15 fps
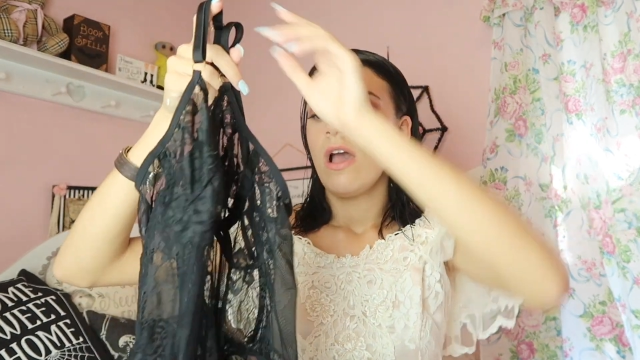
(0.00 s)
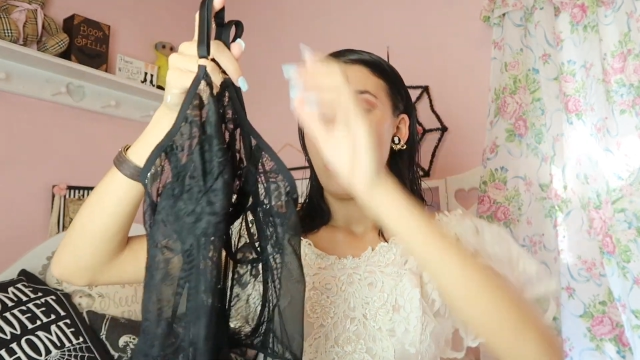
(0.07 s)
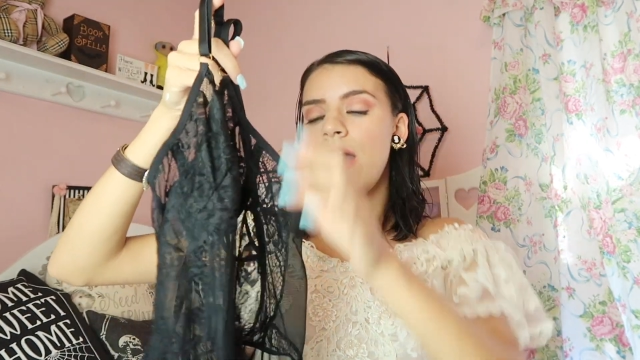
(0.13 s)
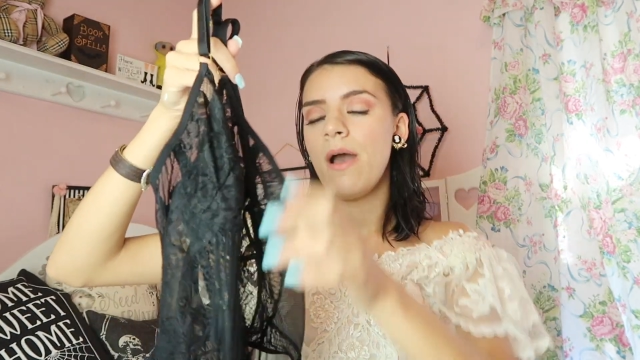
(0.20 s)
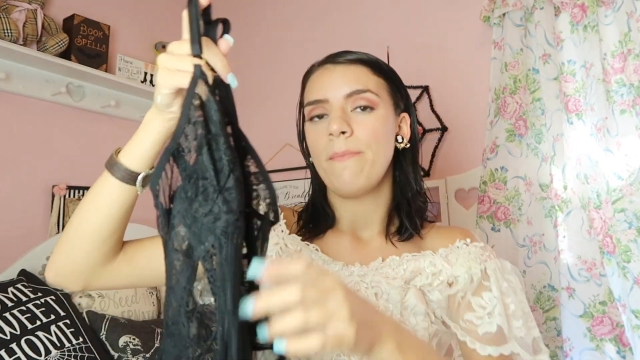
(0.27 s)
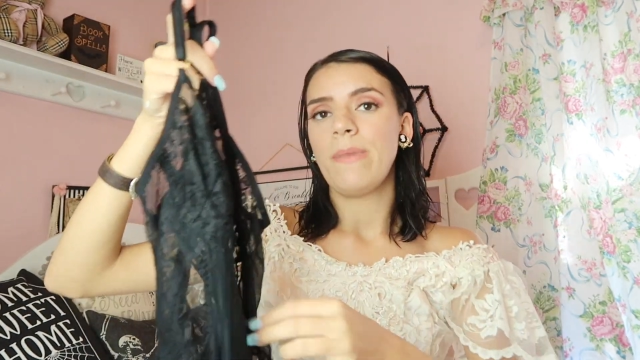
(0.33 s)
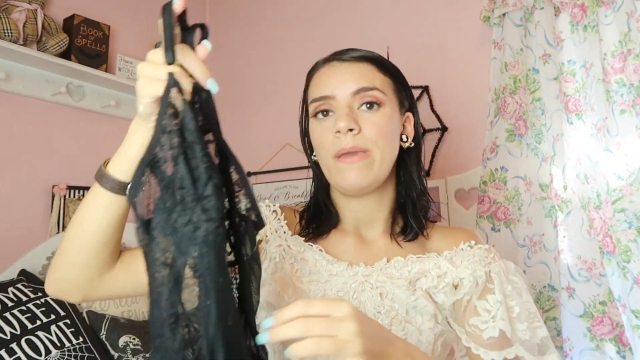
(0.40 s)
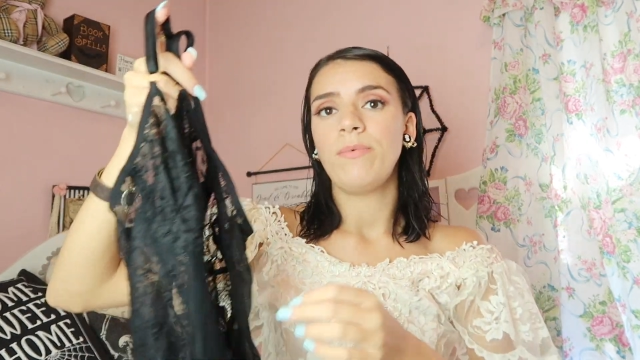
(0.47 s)

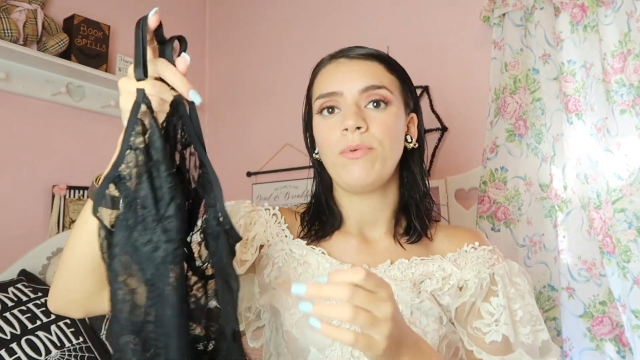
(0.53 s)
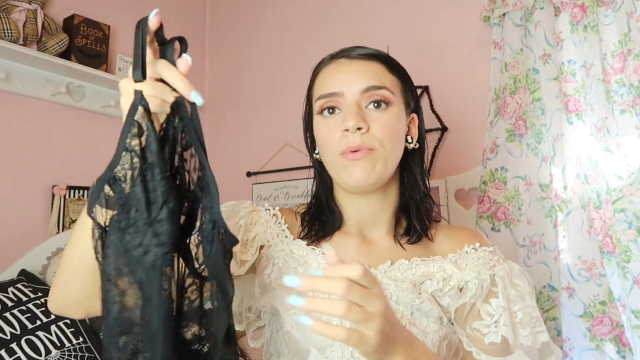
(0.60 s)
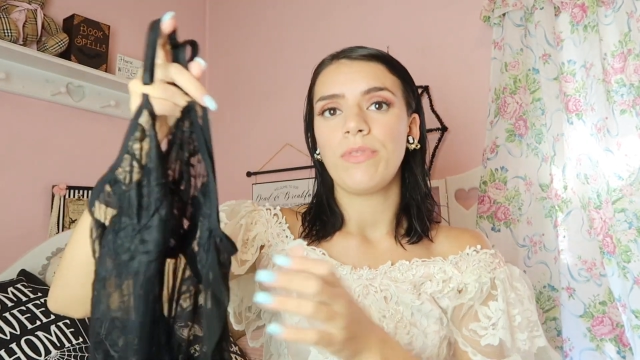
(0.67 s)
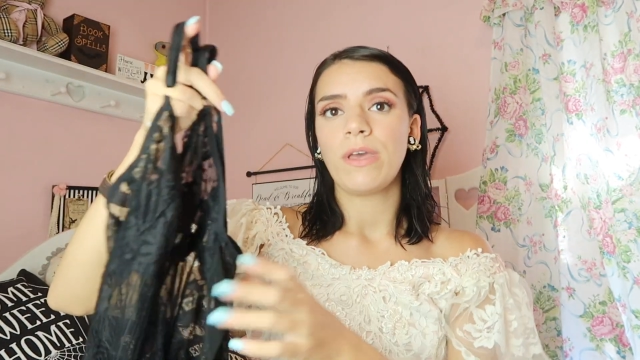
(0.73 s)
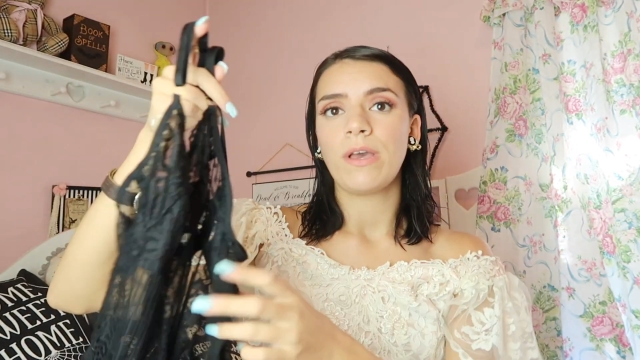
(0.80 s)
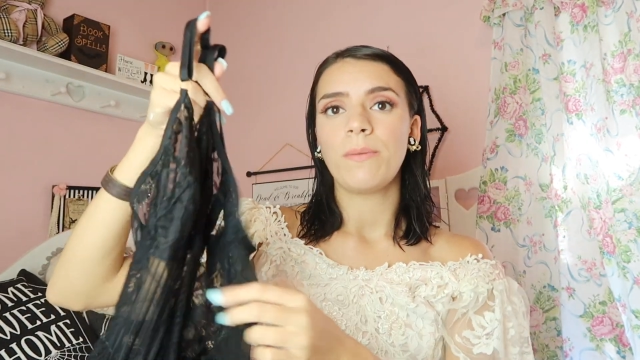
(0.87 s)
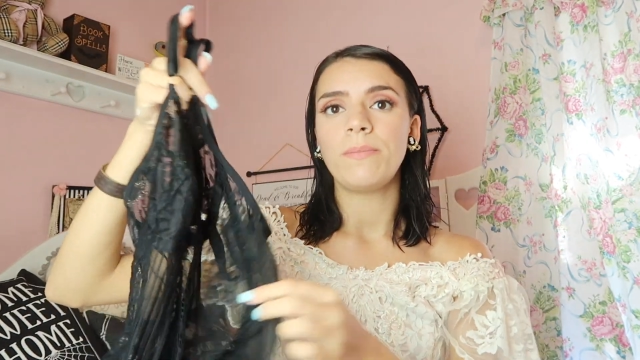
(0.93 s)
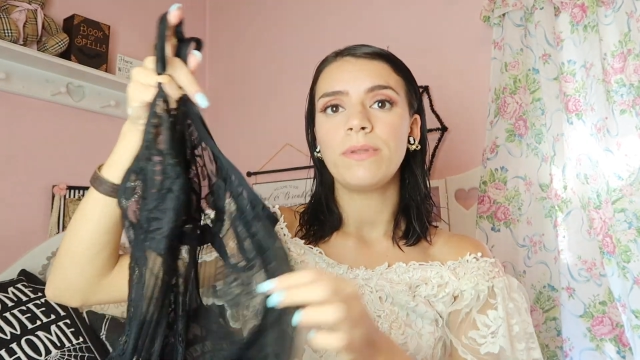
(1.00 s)
Um, maybe with
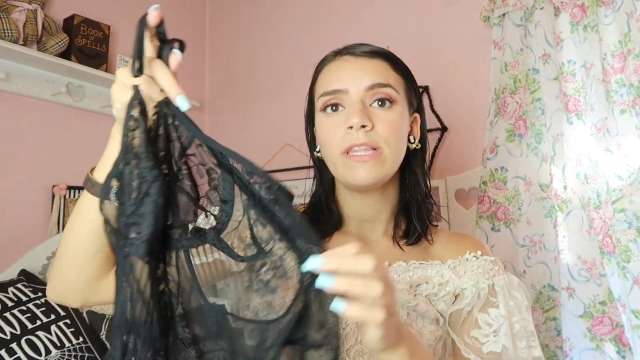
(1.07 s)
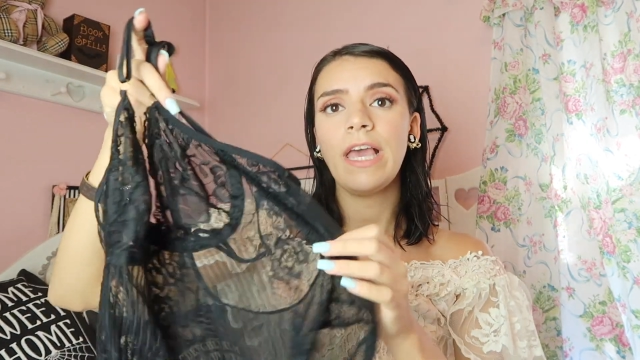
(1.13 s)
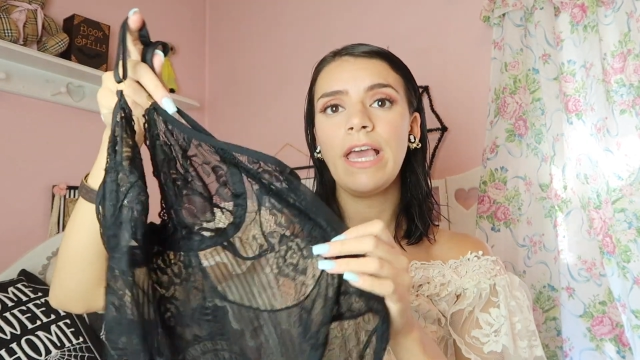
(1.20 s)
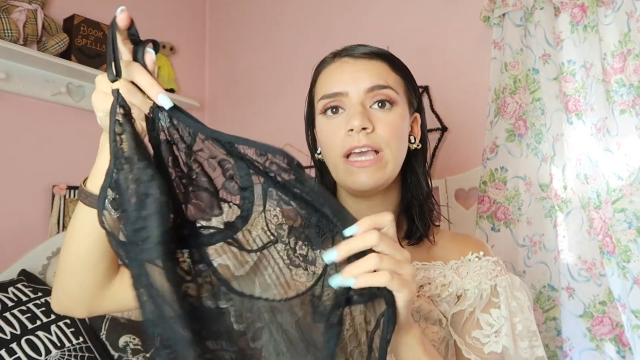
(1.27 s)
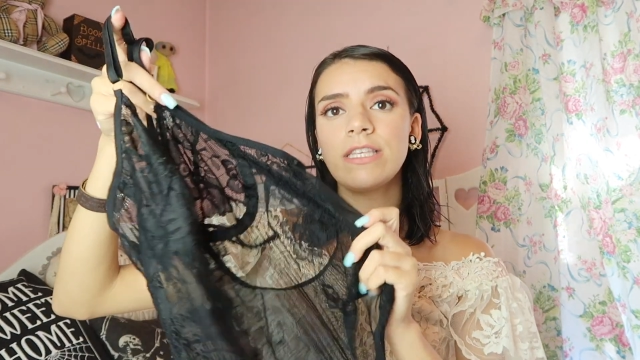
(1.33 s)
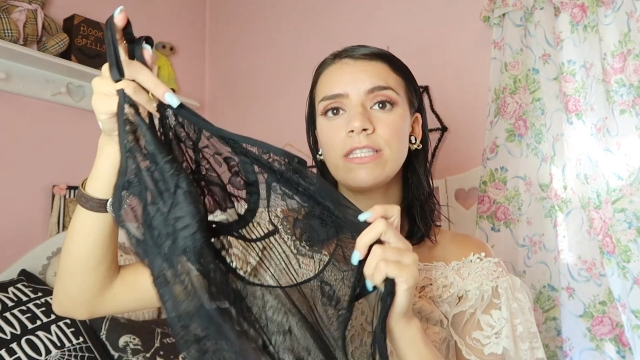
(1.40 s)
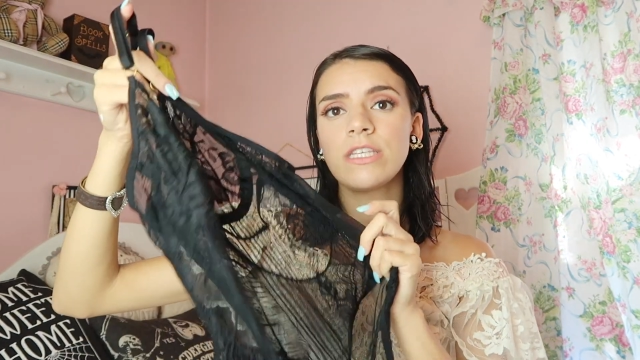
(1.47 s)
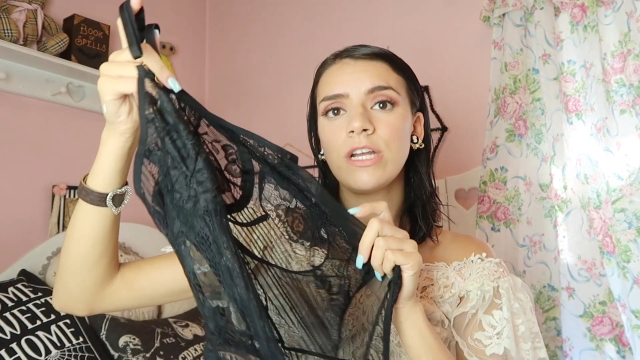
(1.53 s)
like a
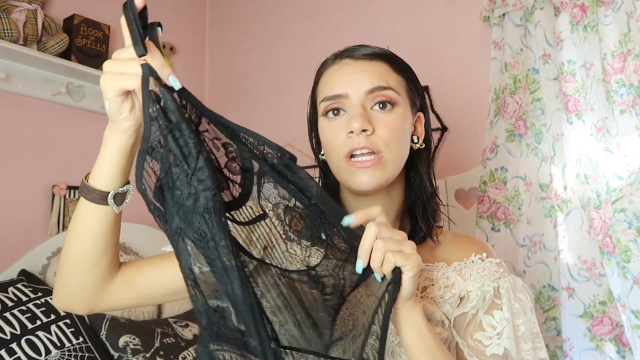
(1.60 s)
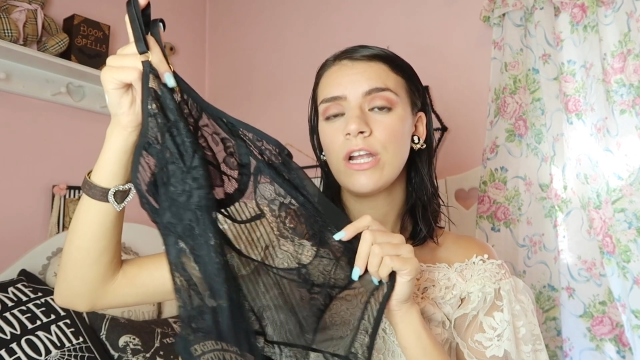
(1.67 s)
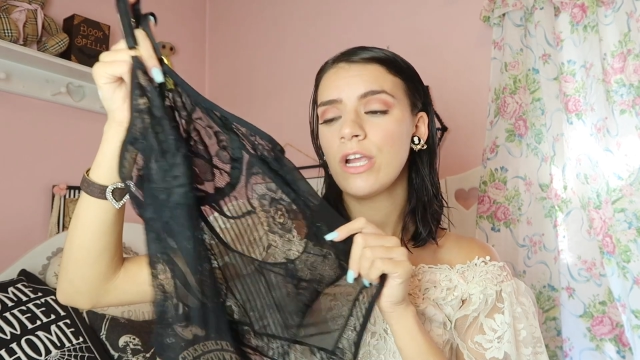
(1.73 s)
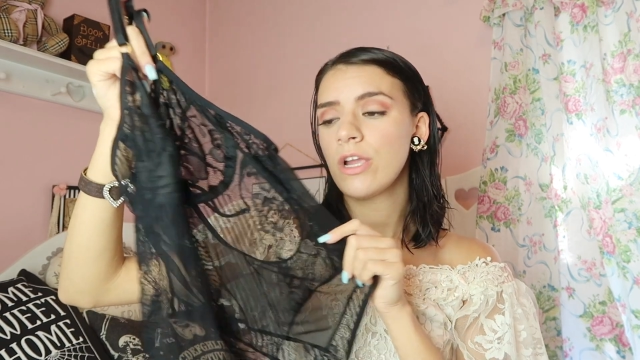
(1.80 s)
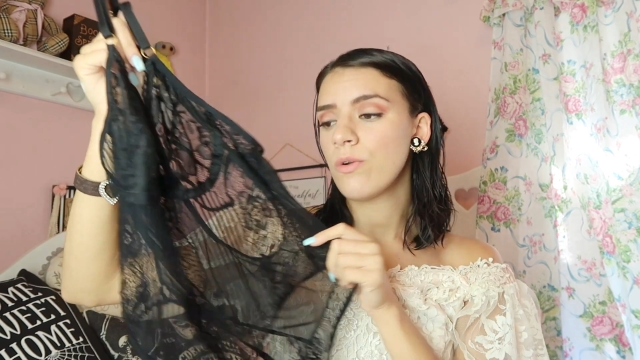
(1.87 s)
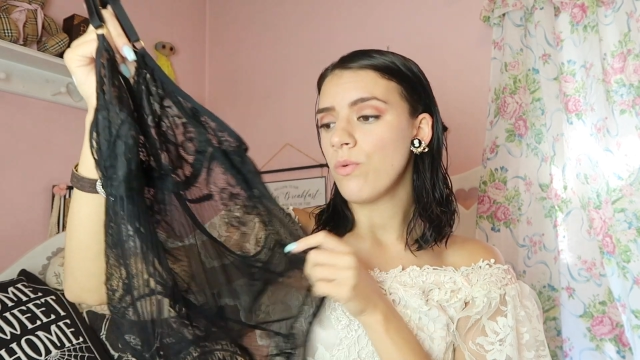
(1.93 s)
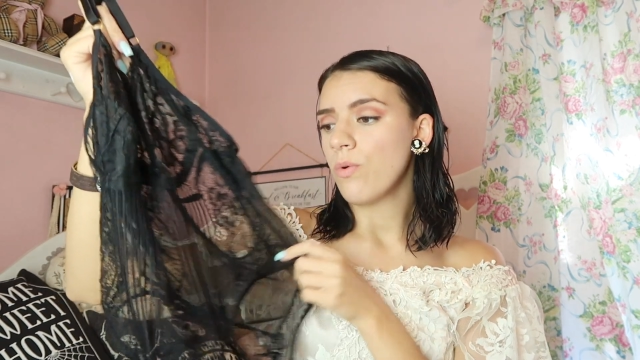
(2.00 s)
blazer